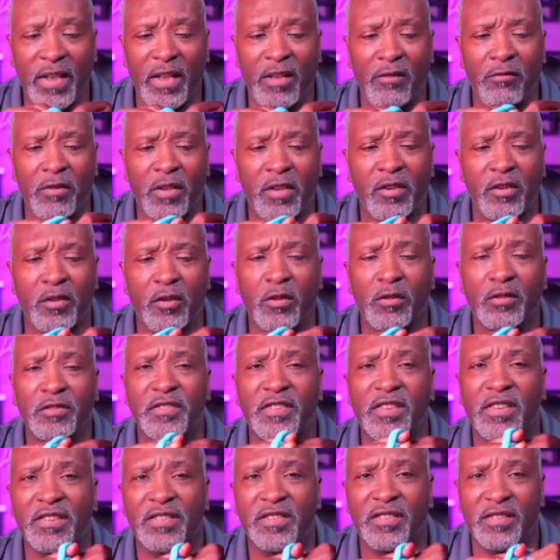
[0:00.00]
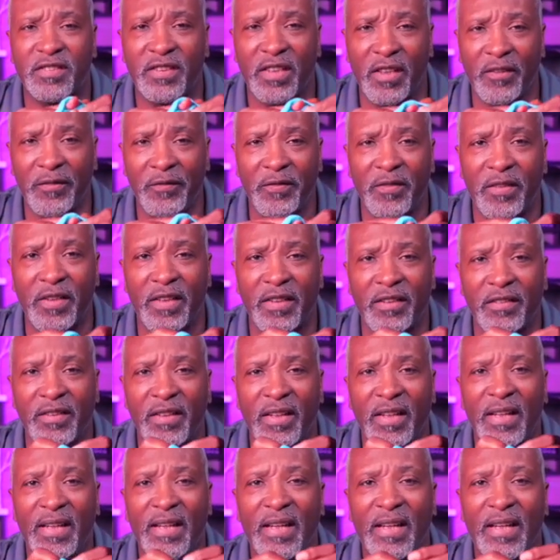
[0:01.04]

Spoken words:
it reduces stiffness,